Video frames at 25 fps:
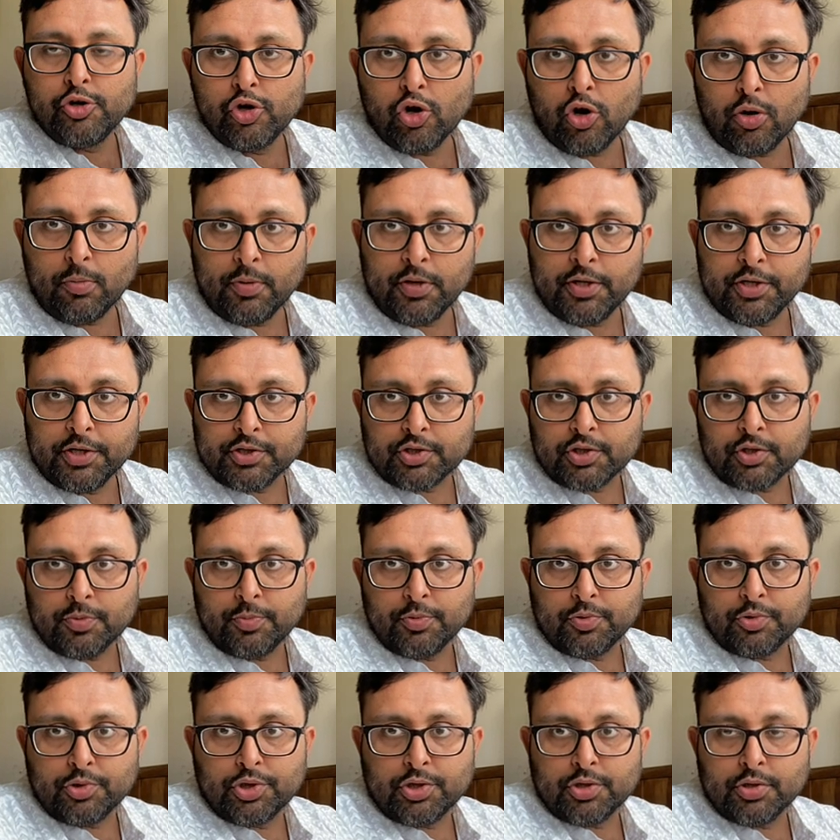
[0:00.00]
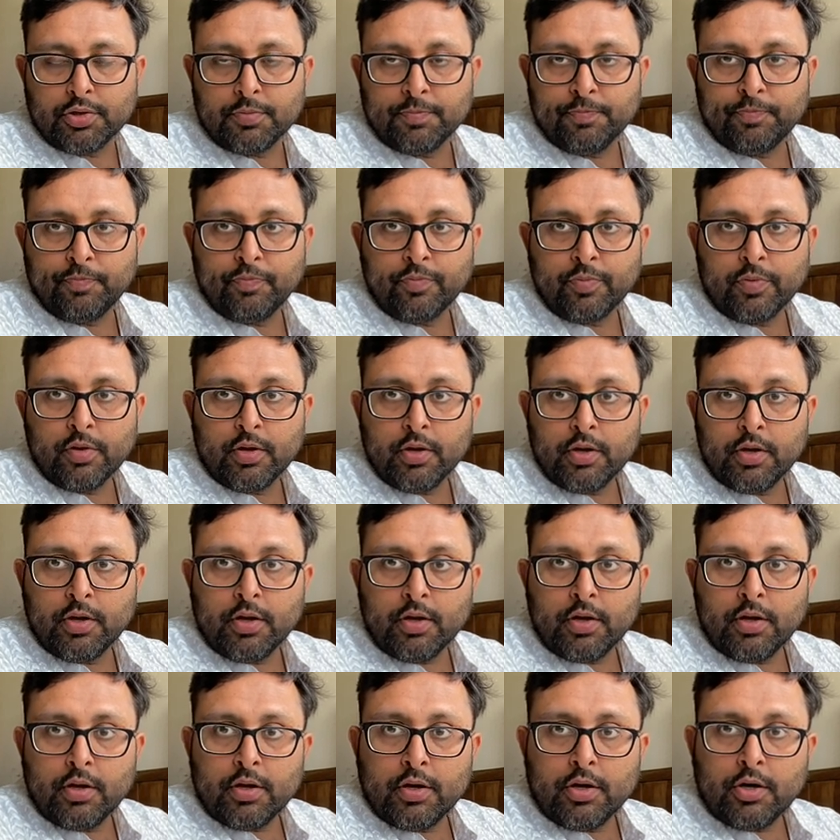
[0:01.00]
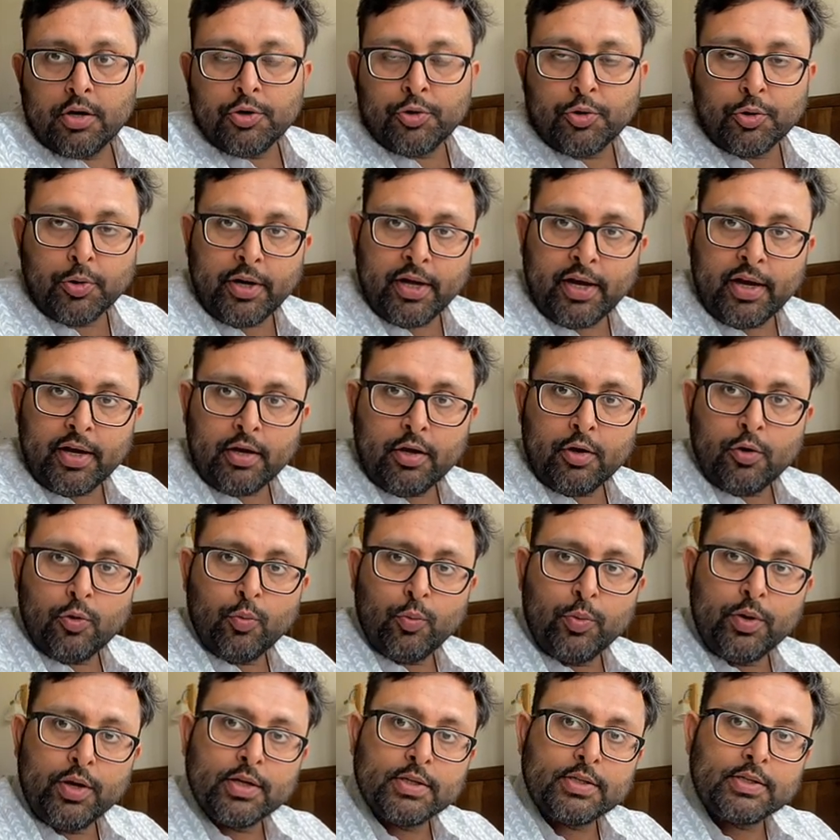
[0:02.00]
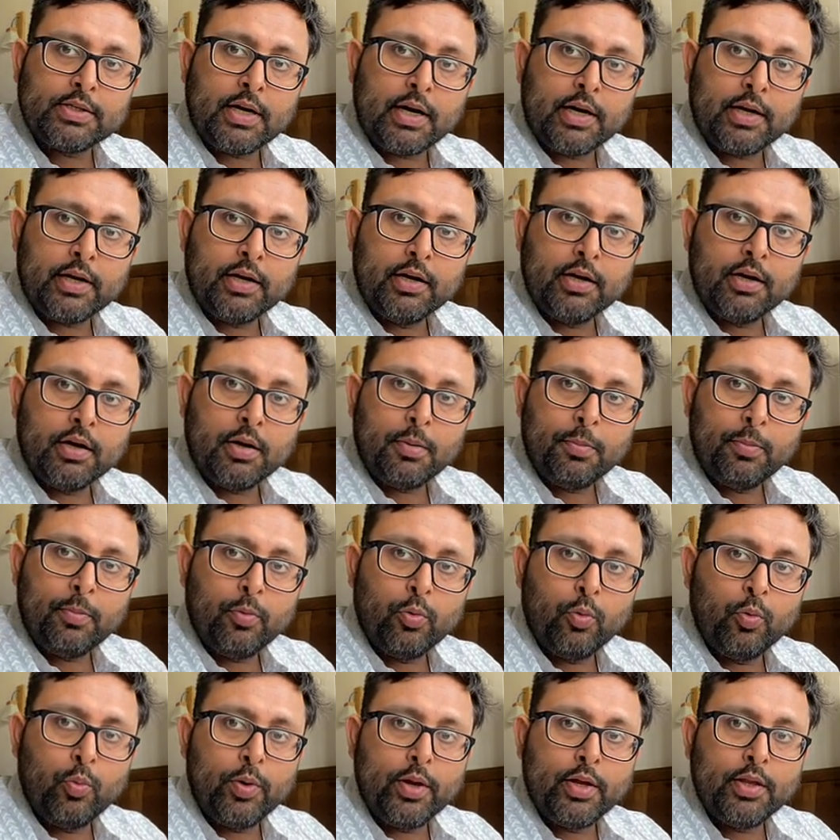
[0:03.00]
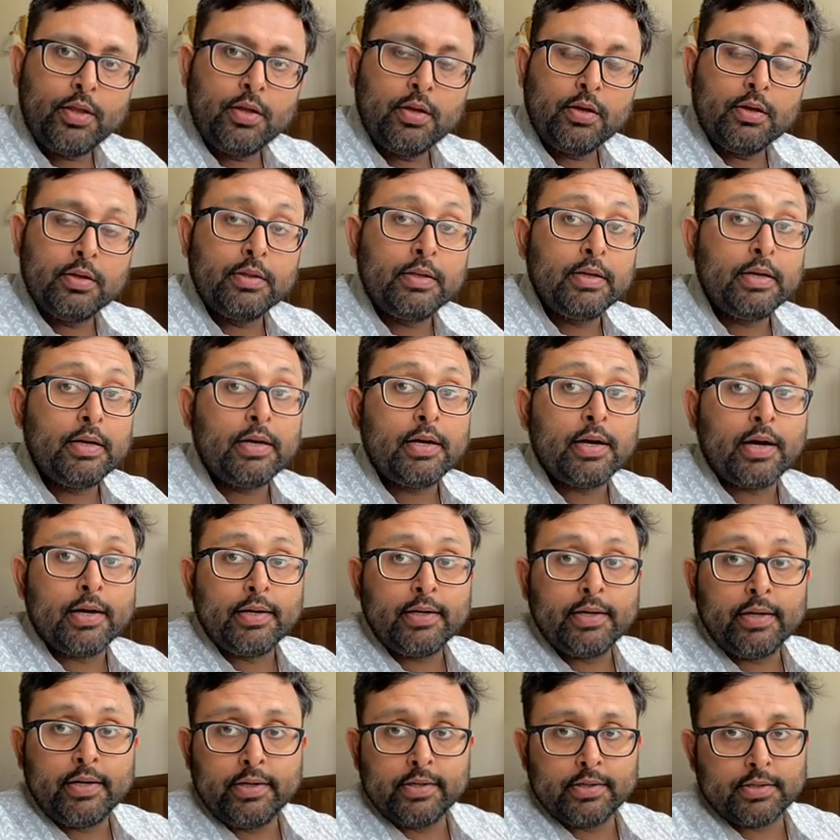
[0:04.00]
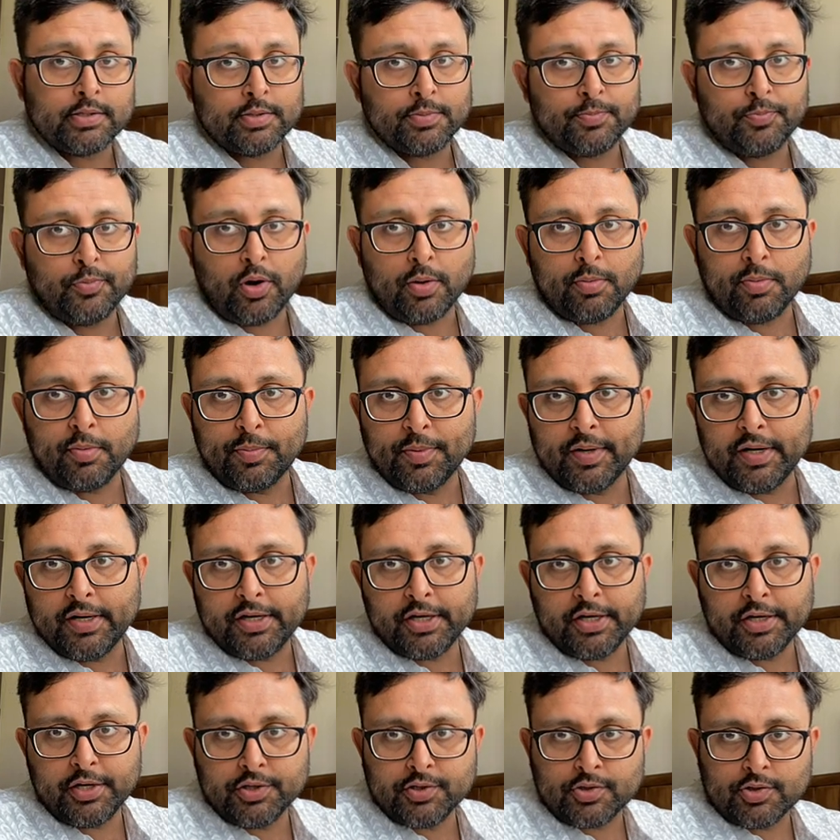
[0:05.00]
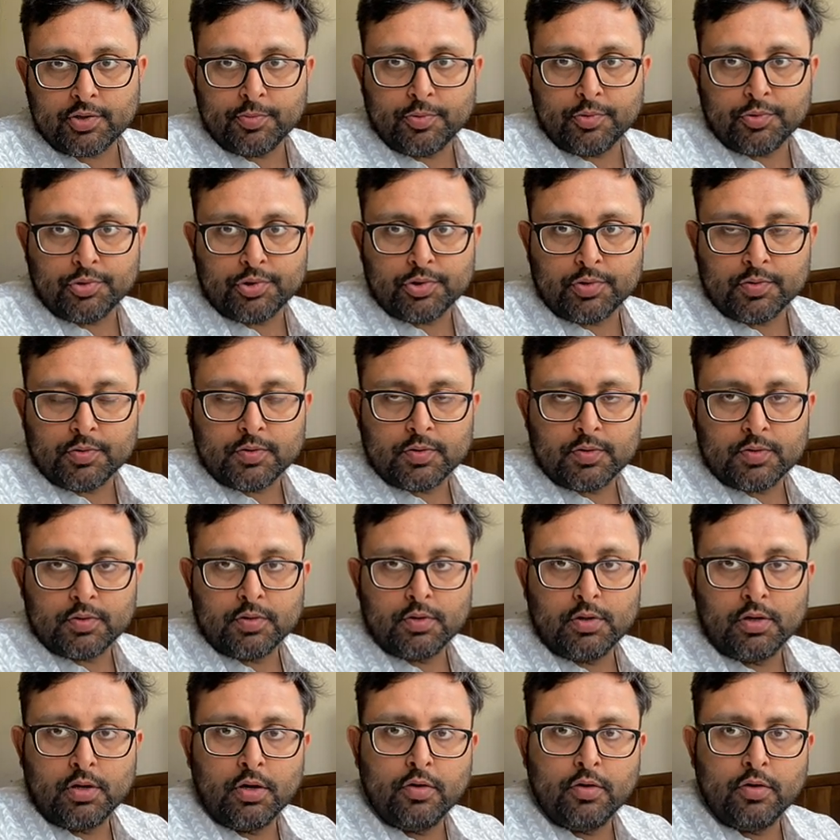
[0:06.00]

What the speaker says: normal distribution. Today, we are starting up with the continuous probability distributions.